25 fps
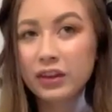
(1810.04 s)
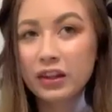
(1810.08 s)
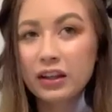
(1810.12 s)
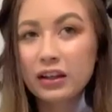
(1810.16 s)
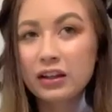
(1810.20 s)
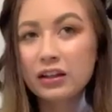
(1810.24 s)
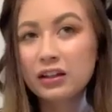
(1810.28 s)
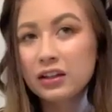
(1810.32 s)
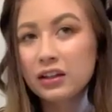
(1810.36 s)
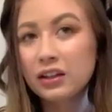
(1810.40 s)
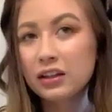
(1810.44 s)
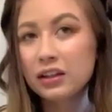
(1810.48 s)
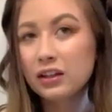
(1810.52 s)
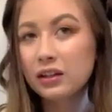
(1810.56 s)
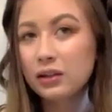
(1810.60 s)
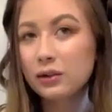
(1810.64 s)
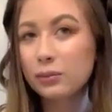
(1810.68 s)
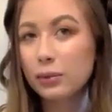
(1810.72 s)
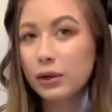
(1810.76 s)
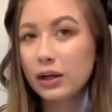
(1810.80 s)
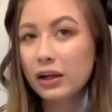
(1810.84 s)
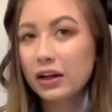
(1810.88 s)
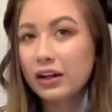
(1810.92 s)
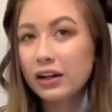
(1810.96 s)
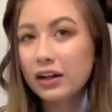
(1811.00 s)
But I
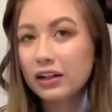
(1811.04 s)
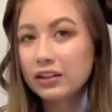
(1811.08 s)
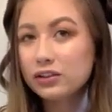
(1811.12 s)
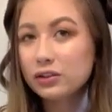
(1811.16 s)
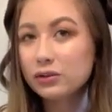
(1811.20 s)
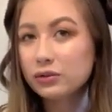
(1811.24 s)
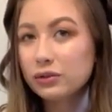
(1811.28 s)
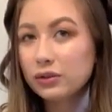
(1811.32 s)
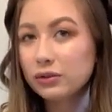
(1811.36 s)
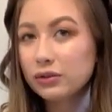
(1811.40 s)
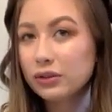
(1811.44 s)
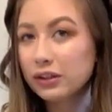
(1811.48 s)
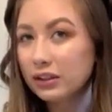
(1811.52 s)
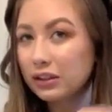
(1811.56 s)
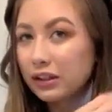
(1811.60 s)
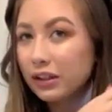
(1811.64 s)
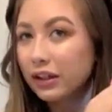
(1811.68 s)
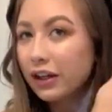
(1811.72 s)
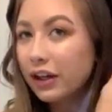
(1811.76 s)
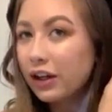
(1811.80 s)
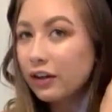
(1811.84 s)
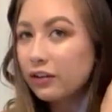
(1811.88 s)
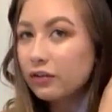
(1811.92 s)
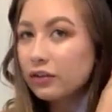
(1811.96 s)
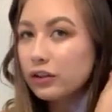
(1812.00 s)
do know that like I feel like
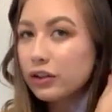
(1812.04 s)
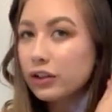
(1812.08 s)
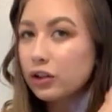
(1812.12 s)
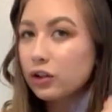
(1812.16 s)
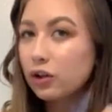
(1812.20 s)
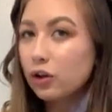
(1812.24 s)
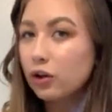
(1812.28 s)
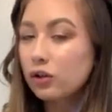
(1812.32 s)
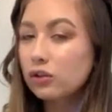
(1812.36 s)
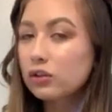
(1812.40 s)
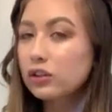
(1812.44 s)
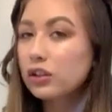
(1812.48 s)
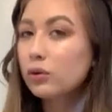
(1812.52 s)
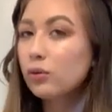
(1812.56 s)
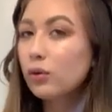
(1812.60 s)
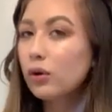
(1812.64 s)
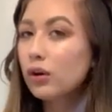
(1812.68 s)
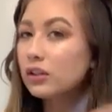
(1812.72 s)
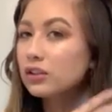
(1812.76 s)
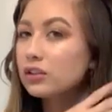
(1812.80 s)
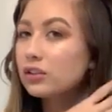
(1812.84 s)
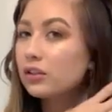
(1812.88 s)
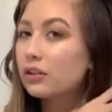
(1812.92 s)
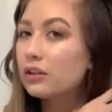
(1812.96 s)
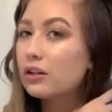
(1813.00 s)
curling wands are
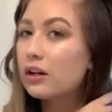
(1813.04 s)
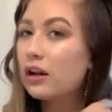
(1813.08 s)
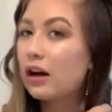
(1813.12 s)
not as